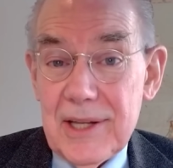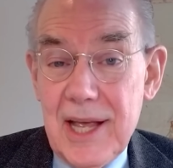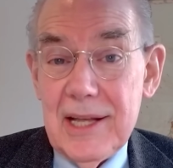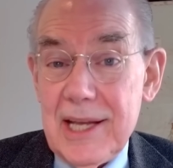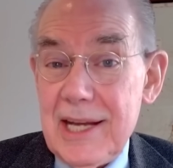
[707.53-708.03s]

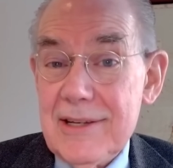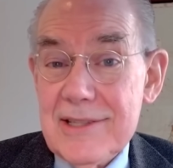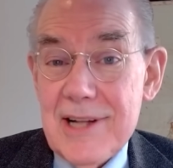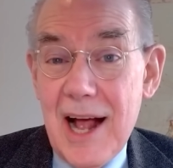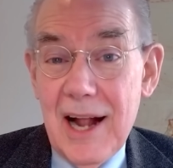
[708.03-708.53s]

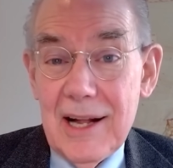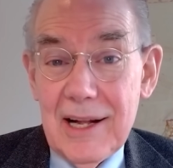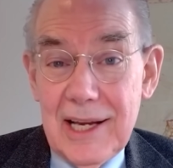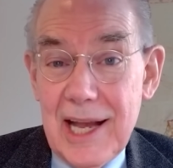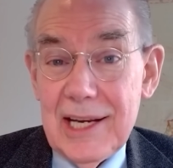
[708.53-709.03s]
he's not
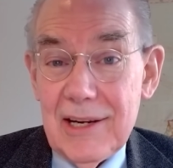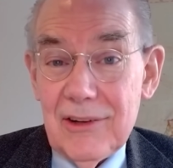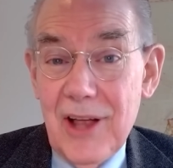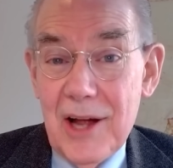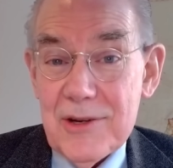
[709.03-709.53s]
getting a
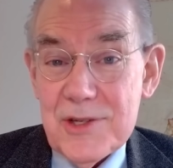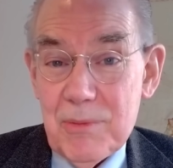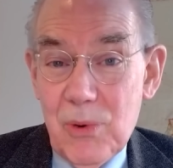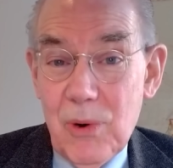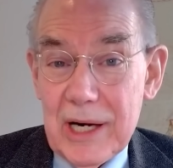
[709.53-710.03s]
lot of
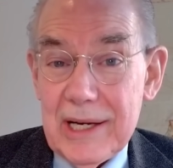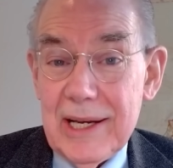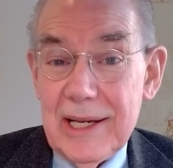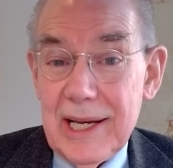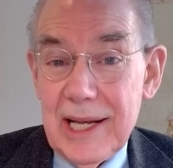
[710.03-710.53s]
support
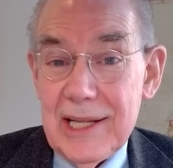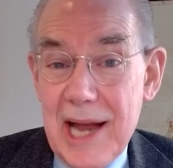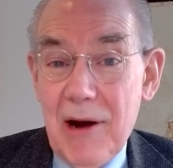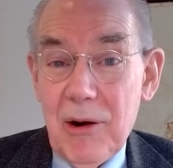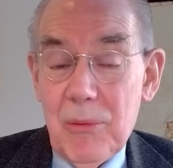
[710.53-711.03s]
in
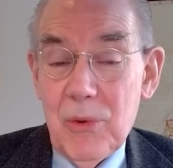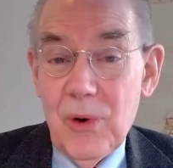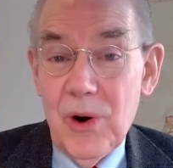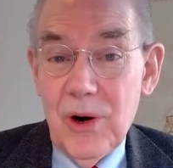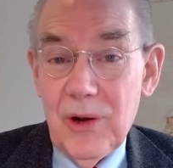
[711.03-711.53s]
the Arab
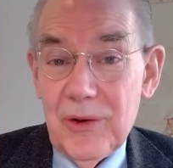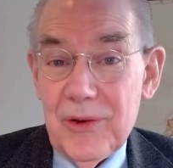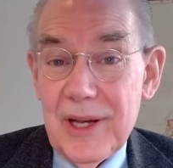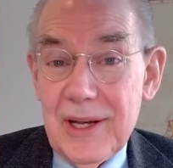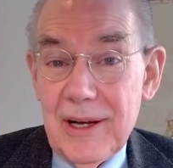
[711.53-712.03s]
world,
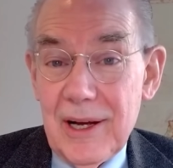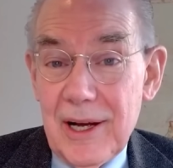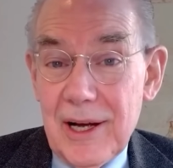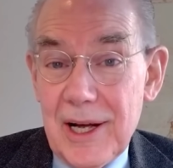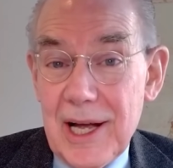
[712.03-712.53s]

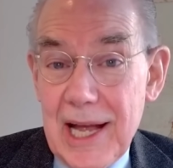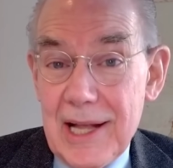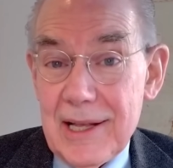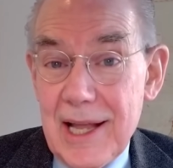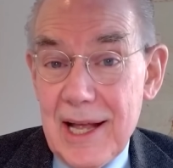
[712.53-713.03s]

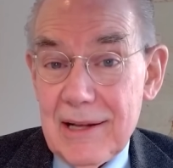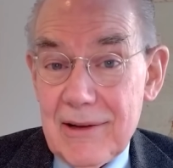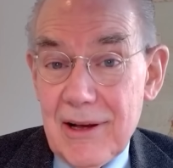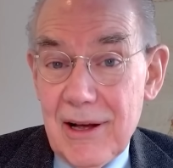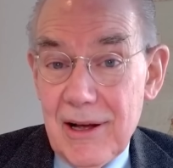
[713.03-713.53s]
and
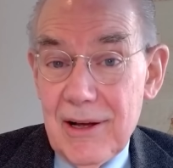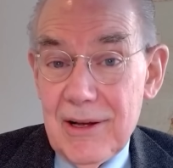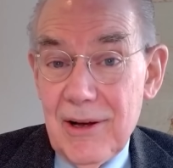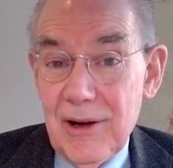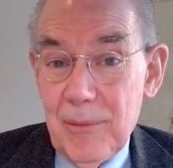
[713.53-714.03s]
that
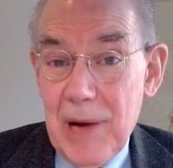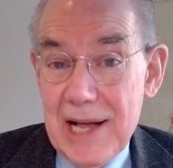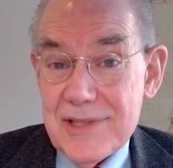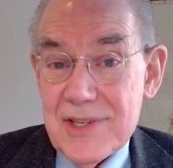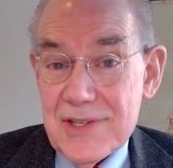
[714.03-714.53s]

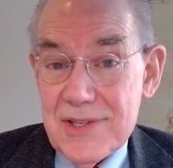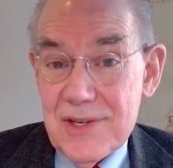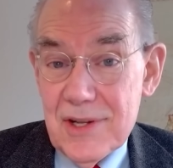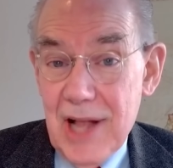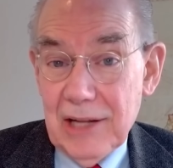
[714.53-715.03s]
Hamas
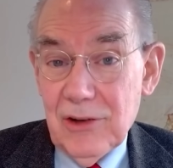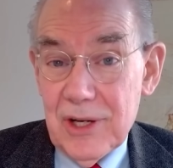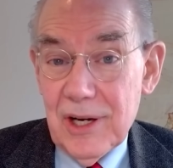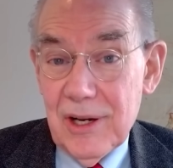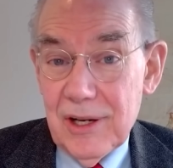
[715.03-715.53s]
is not
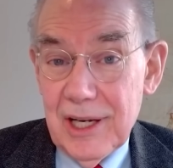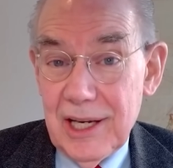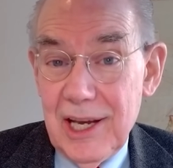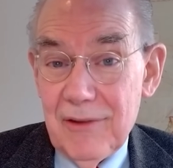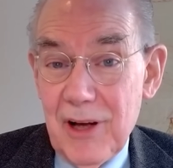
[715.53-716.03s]
going to
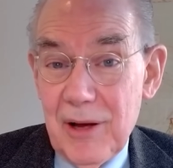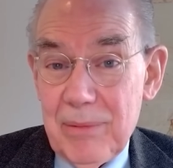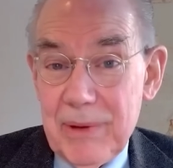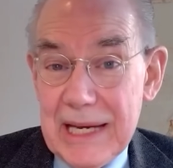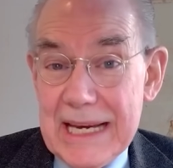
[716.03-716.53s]
give up
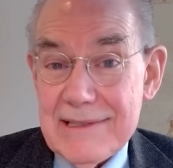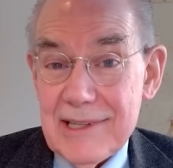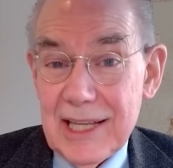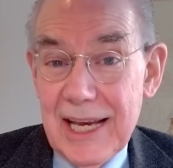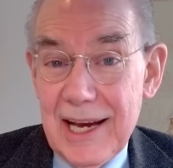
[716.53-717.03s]

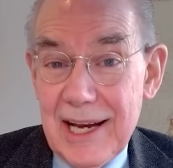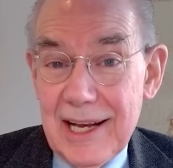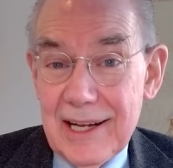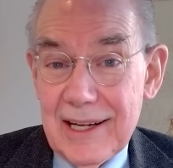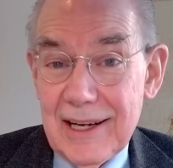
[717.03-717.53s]
easily
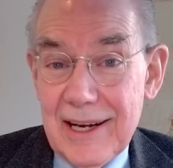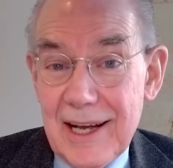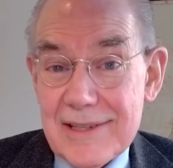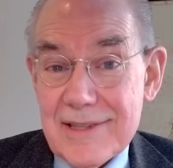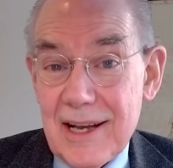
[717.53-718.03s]
in
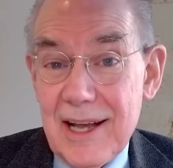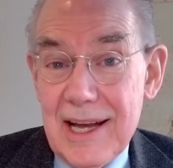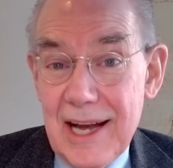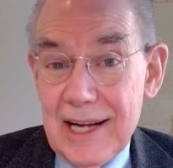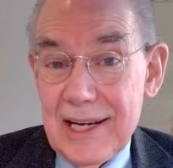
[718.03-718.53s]
Gaza,
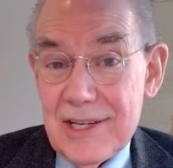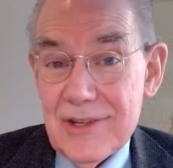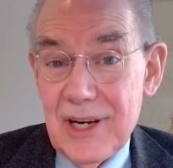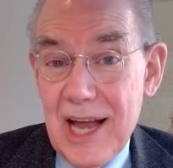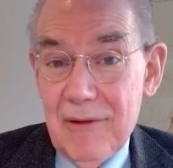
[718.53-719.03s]
and he's
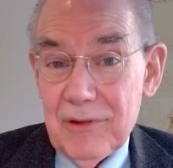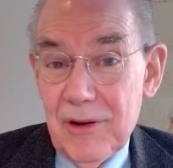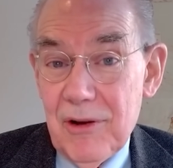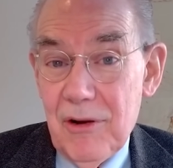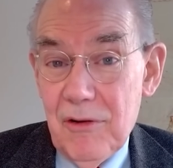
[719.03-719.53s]
going to have
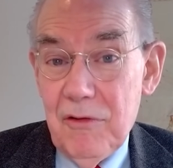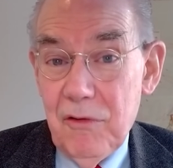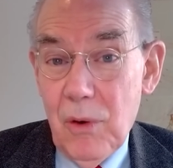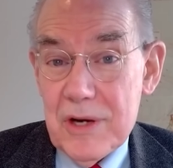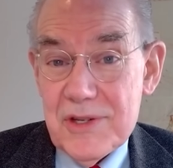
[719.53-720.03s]
to
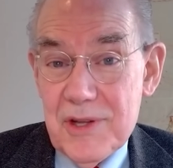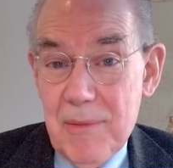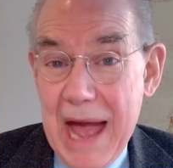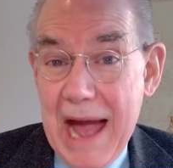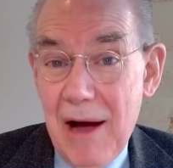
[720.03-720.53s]
force
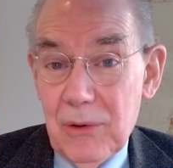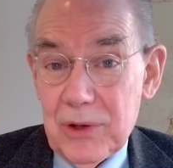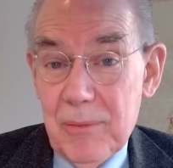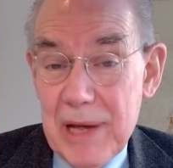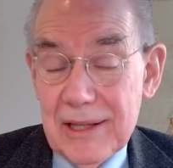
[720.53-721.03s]
them out,
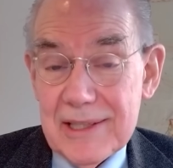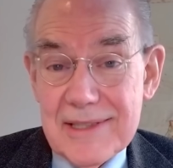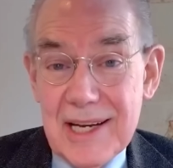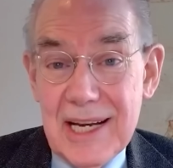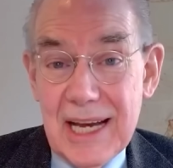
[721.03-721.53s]
the
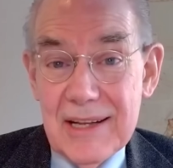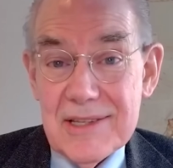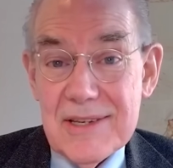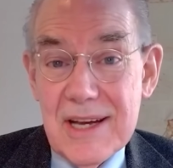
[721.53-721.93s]
Palestinians,